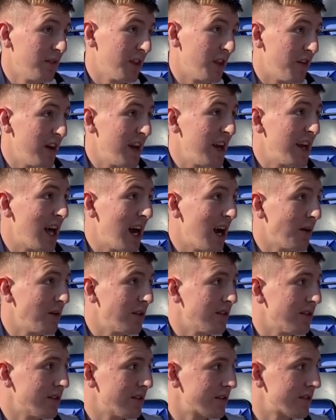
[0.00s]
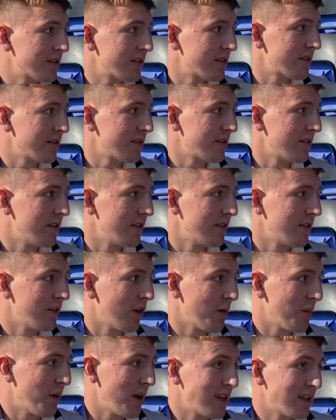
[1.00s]
they're here now, and the
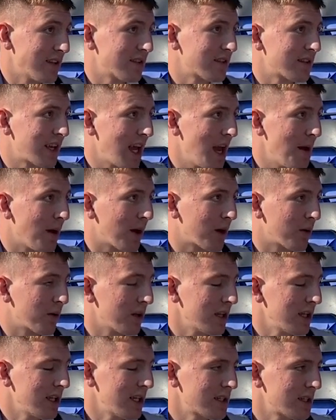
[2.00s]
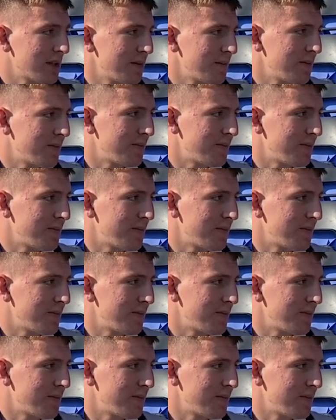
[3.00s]
only way is getting back up the leagues.